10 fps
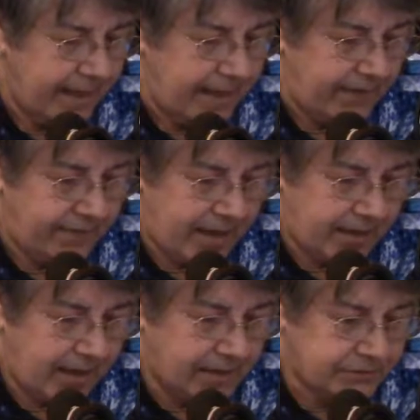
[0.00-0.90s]
and that
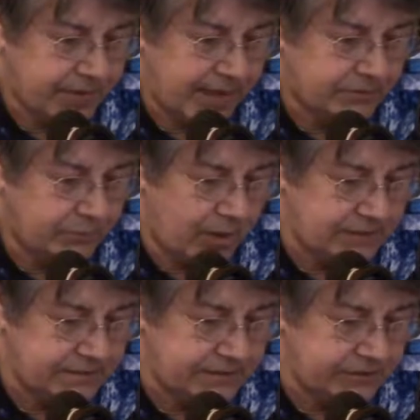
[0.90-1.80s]
contract
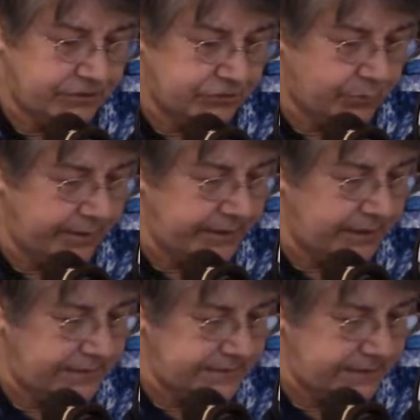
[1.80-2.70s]
runs until
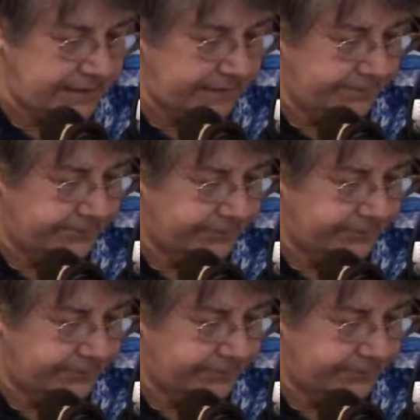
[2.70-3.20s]
2019.